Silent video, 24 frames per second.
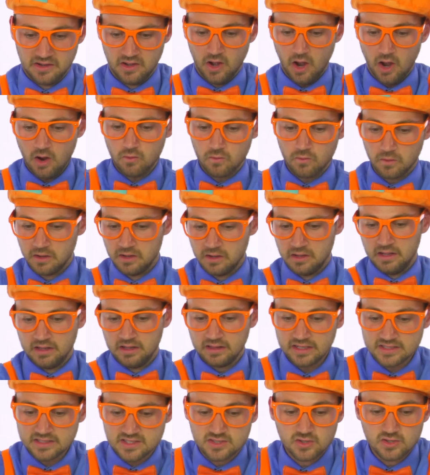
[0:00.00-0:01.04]
Oh,
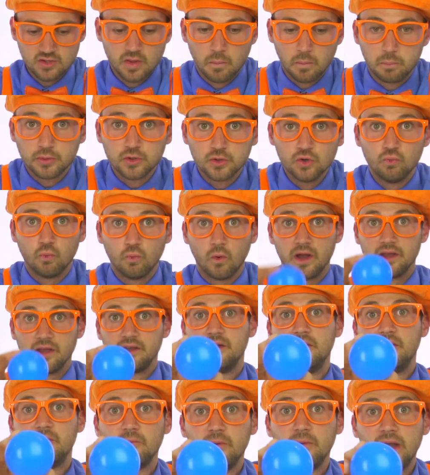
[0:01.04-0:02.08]
let's do the blue one.
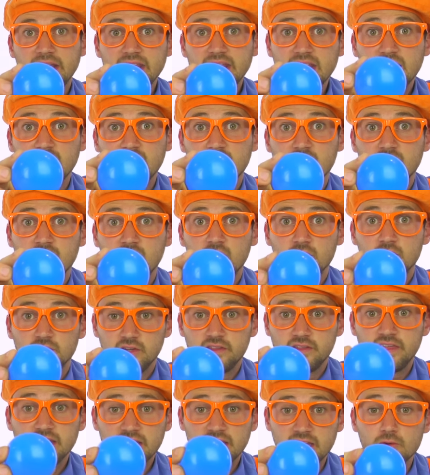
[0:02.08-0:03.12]
Ready? Do
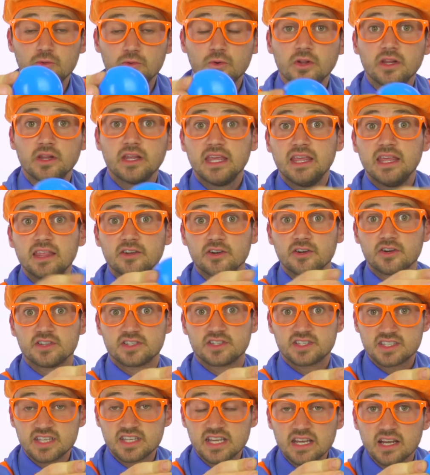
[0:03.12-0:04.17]
you think it will either
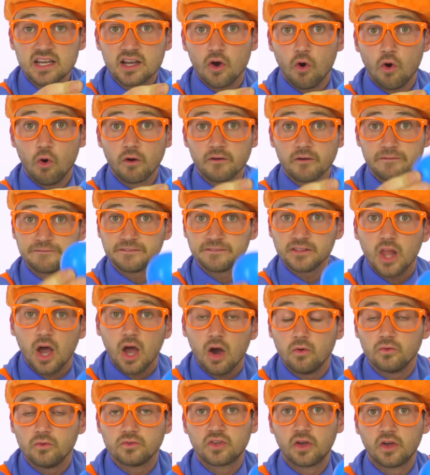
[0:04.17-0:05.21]
sink or
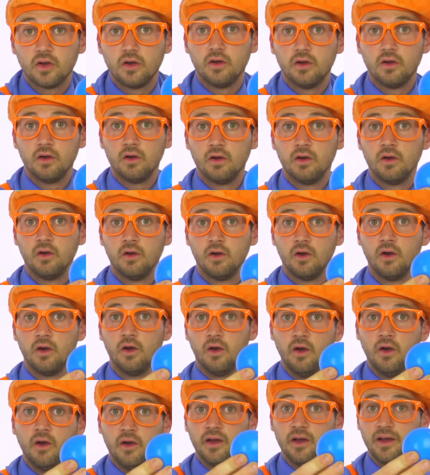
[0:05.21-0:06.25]
float?
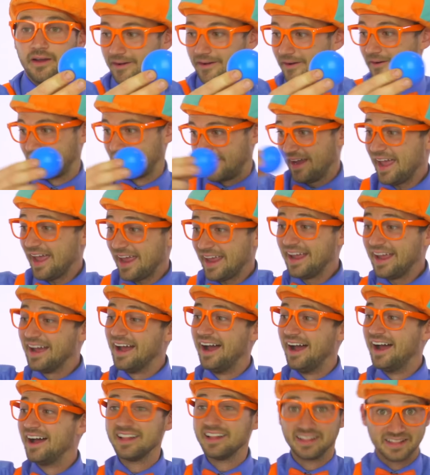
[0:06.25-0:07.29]
Okay,
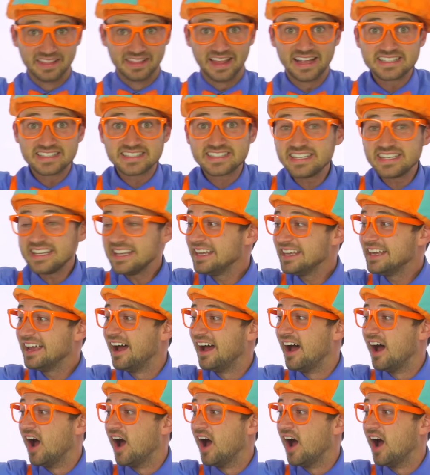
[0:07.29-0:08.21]
let's see.